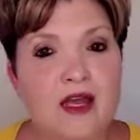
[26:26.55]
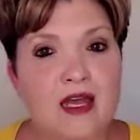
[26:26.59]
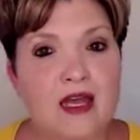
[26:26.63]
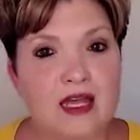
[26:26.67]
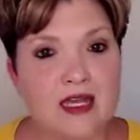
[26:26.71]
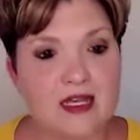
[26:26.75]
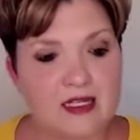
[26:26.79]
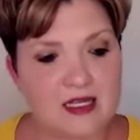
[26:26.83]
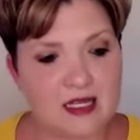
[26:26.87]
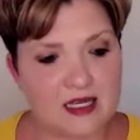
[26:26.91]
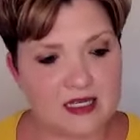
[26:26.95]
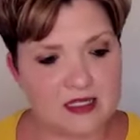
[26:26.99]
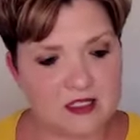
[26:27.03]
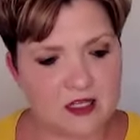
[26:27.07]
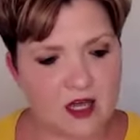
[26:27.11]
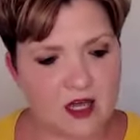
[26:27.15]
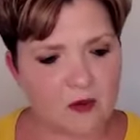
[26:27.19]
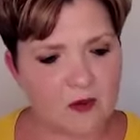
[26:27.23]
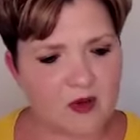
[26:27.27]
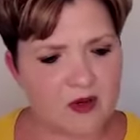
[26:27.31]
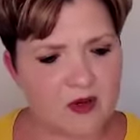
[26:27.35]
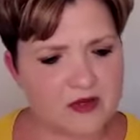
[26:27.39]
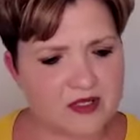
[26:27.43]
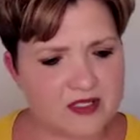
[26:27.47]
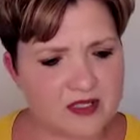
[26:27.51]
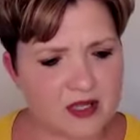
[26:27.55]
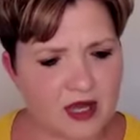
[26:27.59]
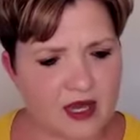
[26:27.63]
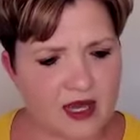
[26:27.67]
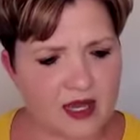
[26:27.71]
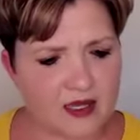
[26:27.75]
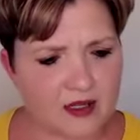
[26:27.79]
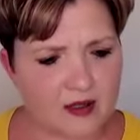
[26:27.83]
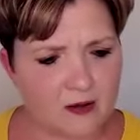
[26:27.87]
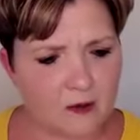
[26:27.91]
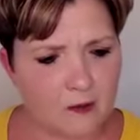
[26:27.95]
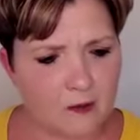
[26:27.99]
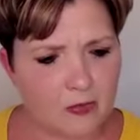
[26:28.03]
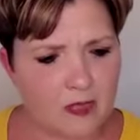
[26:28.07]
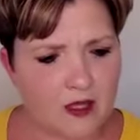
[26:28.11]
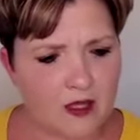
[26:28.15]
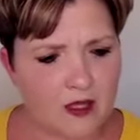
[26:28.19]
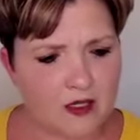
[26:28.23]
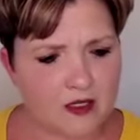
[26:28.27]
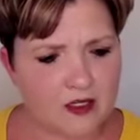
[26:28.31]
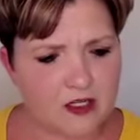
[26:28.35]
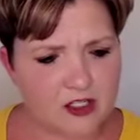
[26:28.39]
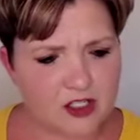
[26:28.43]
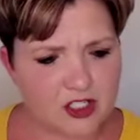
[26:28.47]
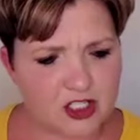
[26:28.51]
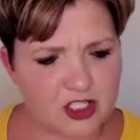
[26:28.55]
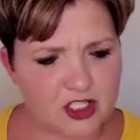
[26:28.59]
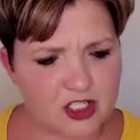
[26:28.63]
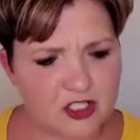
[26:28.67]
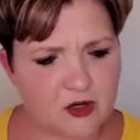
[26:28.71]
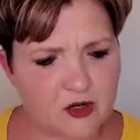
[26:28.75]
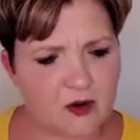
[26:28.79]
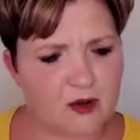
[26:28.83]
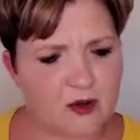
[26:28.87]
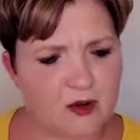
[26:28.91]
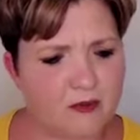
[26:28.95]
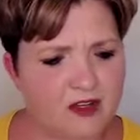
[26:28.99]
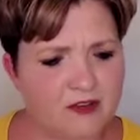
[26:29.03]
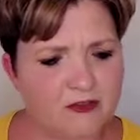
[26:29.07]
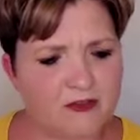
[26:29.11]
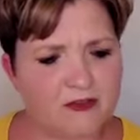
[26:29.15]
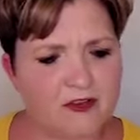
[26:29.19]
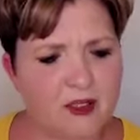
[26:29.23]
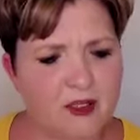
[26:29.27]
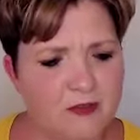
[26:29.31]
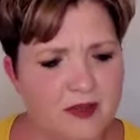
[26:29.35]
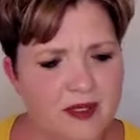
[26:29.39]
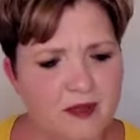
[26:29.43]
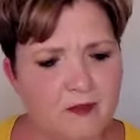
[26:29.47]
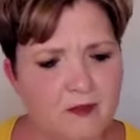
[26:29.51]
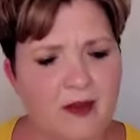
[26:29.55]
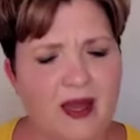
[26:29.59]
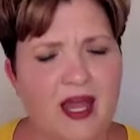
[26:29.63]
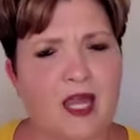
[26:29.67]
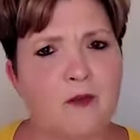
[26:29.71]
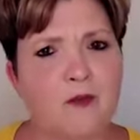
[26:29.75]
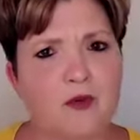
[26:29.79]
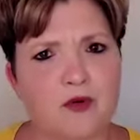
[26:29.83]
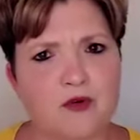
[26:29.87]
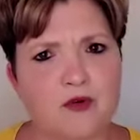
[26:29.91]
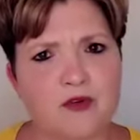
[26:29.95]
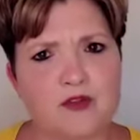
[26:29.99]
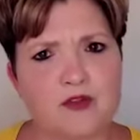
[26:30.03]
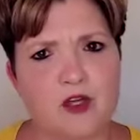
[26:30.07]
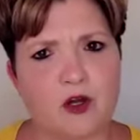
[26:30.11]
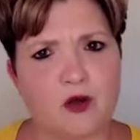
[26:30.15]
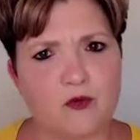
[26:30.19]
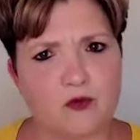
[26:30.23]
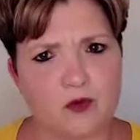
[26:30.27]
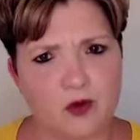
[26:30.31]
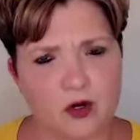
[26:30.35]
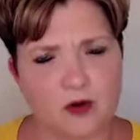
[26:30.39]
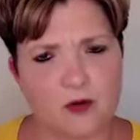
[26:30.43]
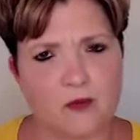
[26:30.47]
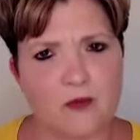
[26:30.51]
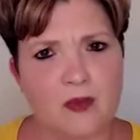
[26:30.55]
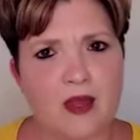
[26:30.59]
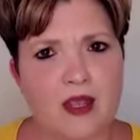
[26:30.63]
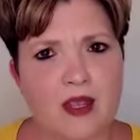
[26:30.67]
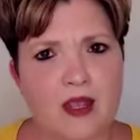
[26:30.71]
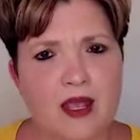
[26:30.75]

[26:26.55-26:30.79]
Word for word: It, it's almost like, because she's showing me flipping papers over.